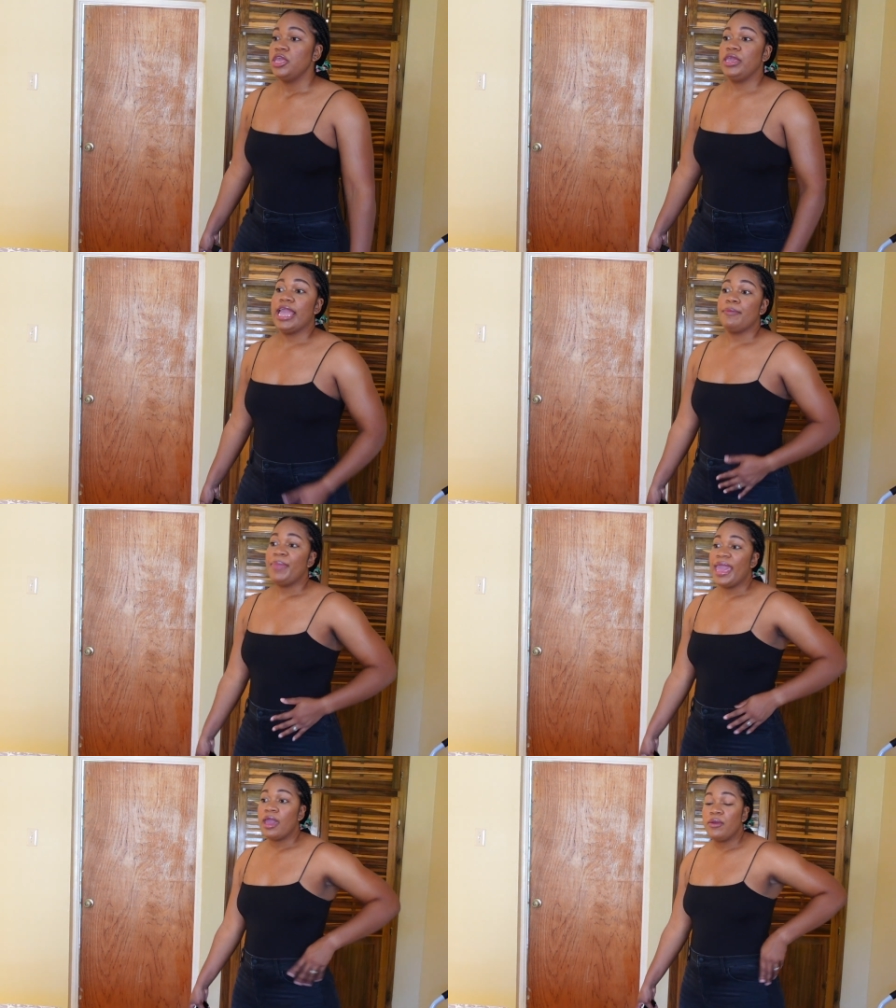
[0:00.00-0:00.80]
you can
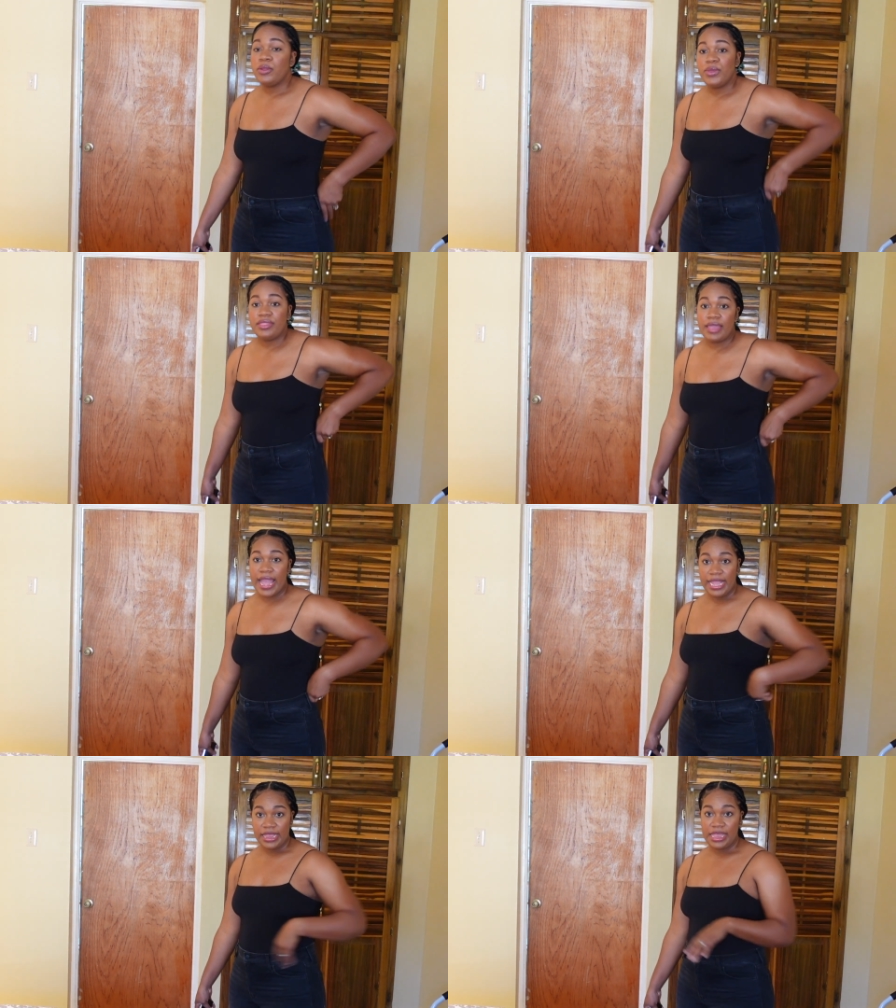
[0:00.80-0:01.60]
pair it with
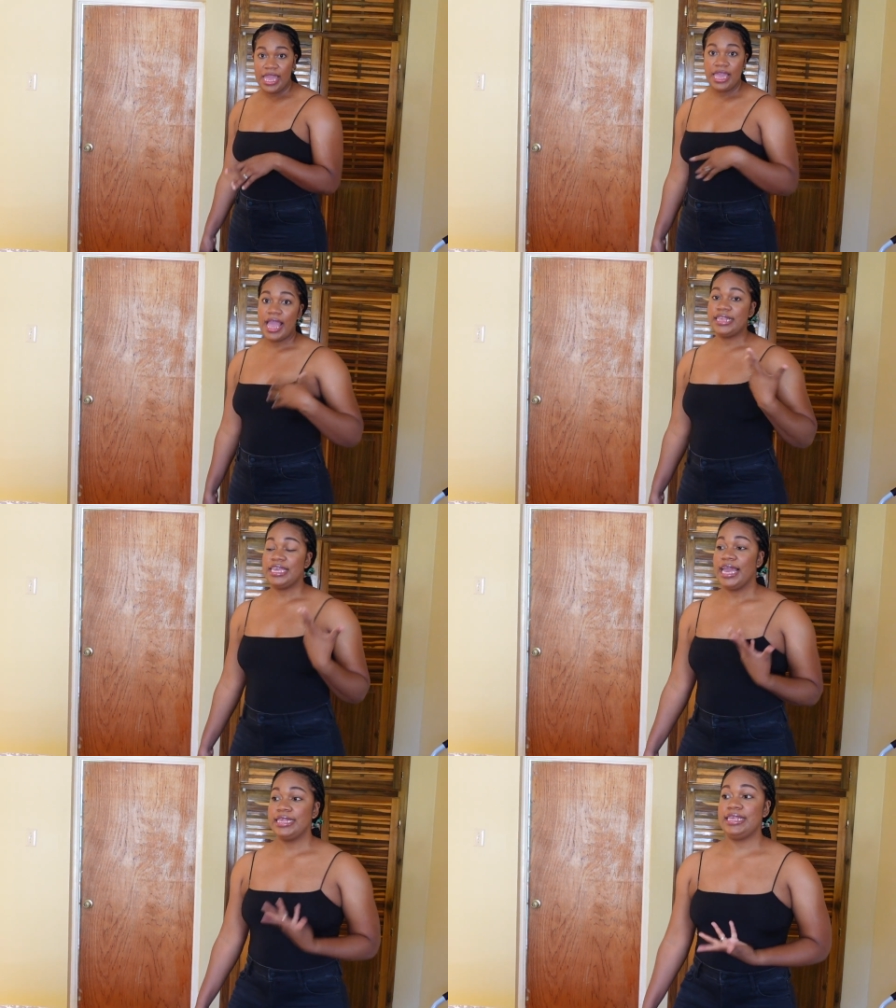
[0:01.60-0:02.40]
anything as
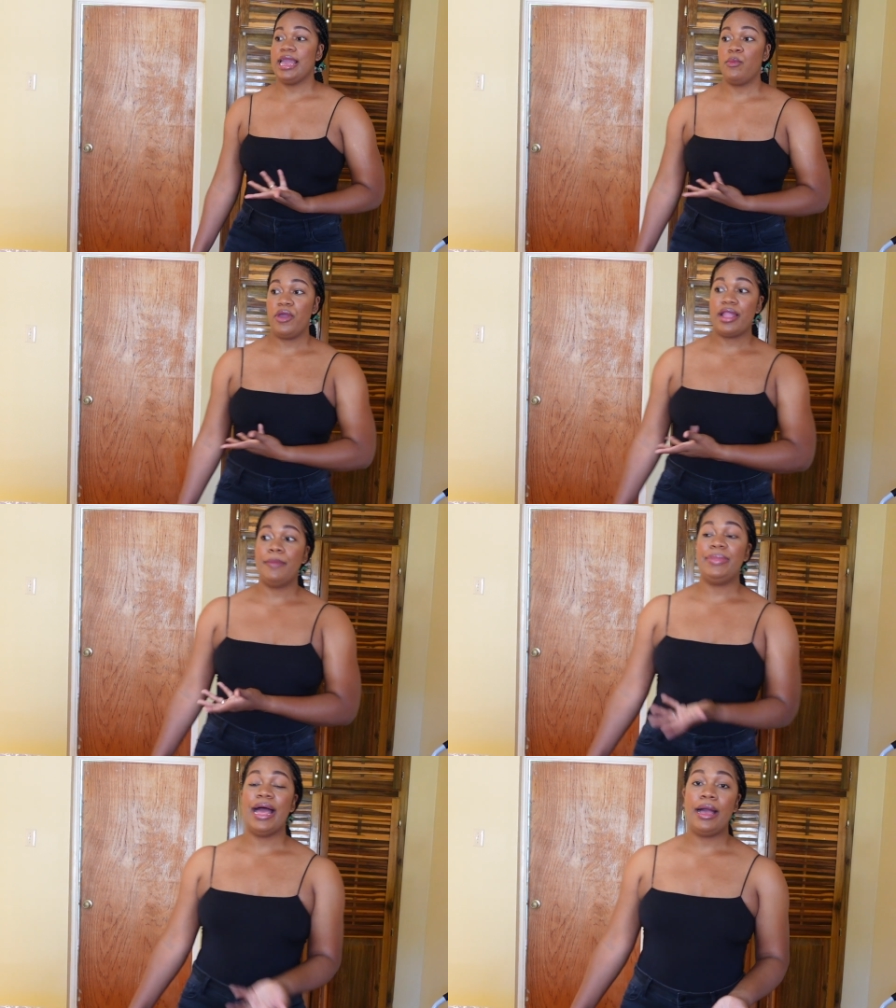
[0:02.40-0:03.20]
you can see I'm wearing
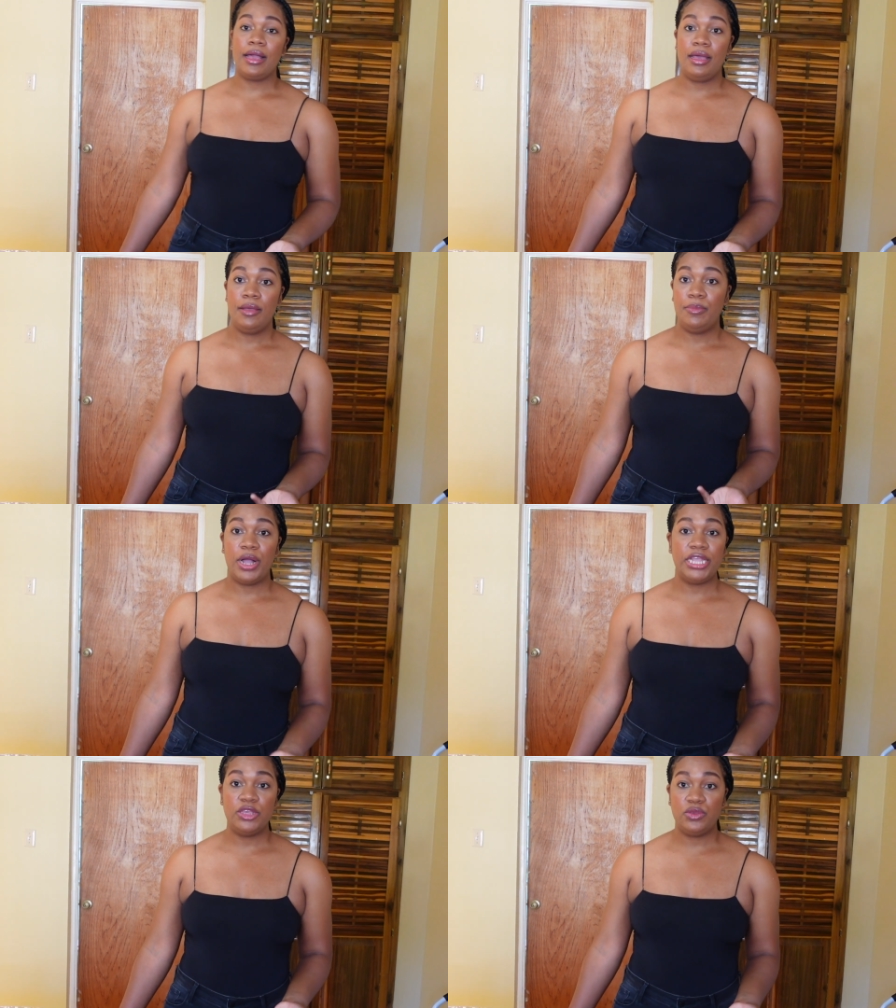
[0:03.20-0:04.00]
a black
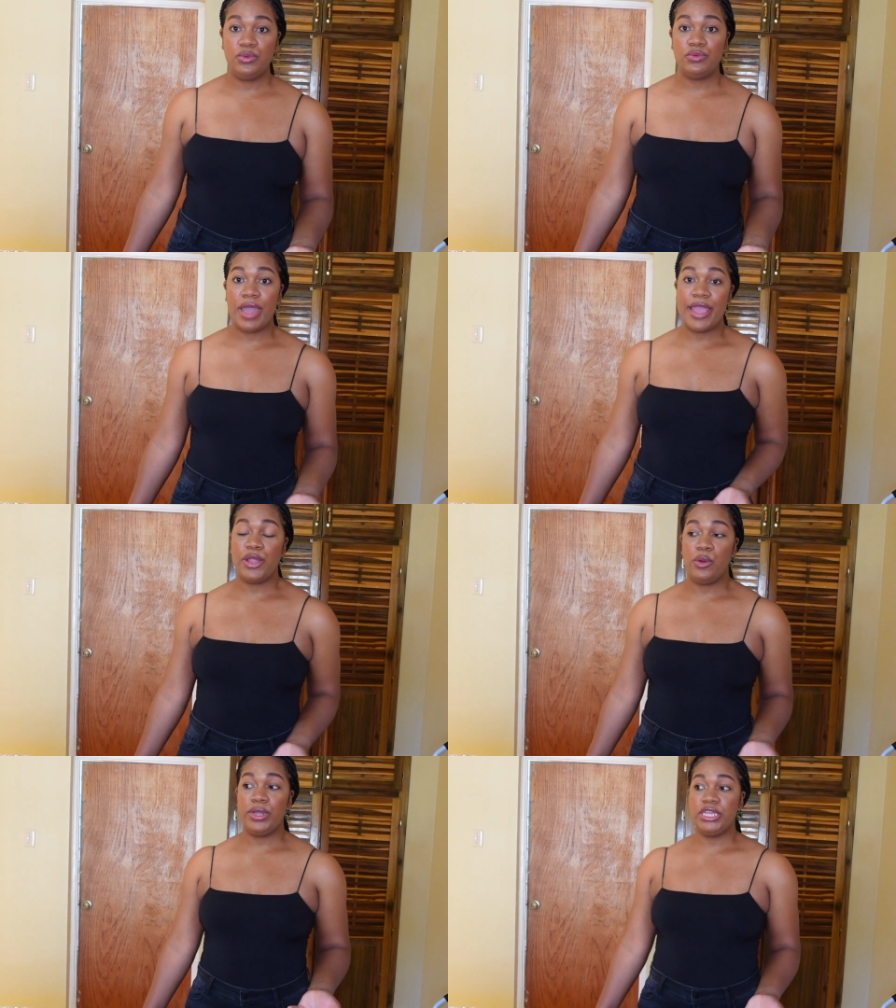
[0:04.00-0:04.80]
bodysuit right
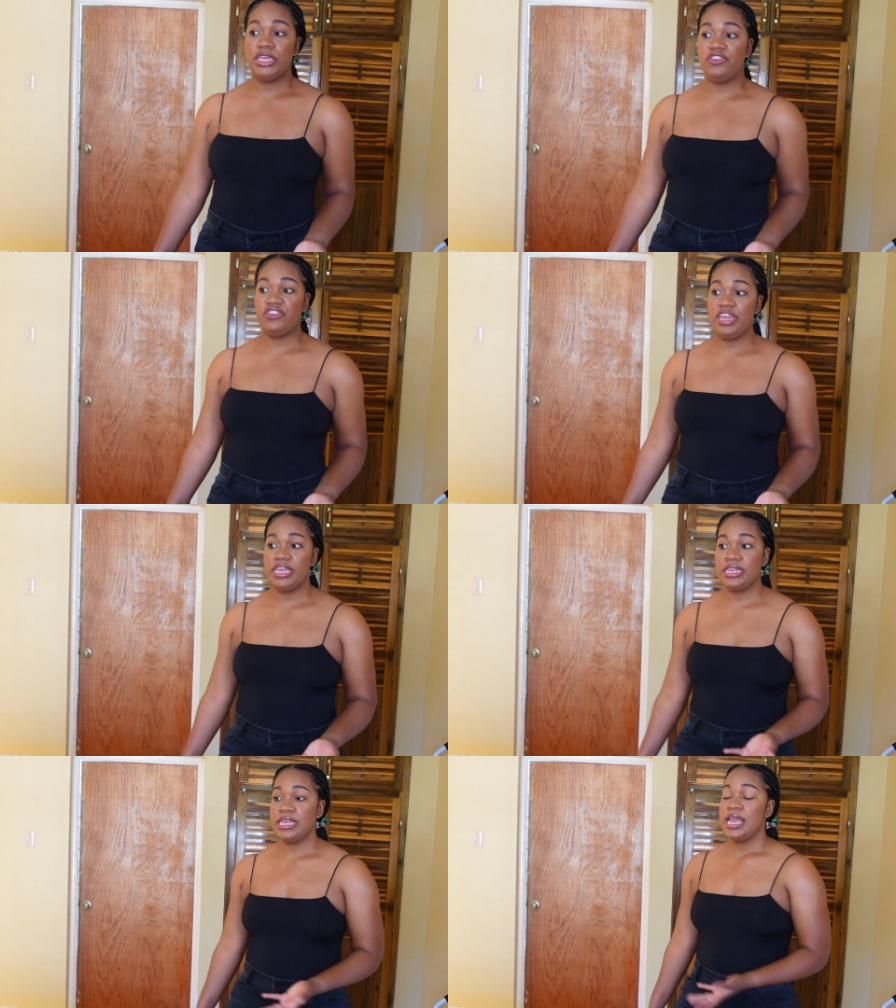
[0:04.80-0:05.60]
now with these
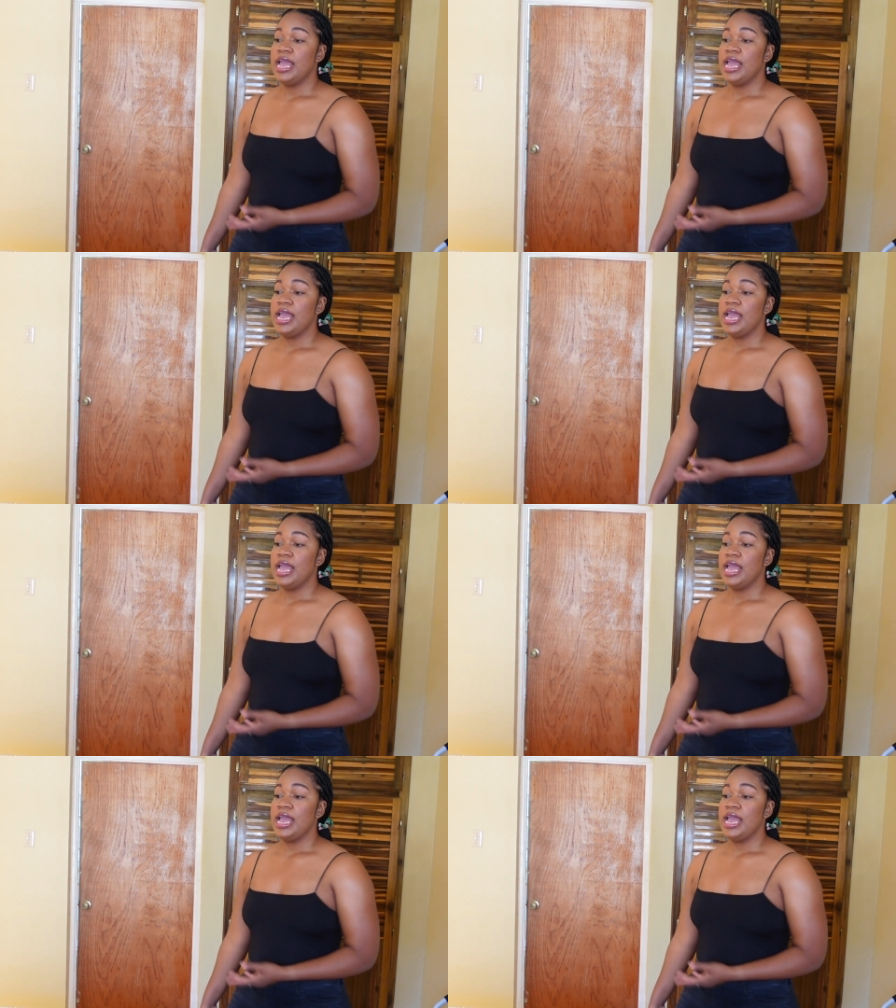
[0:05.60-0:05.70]
jeans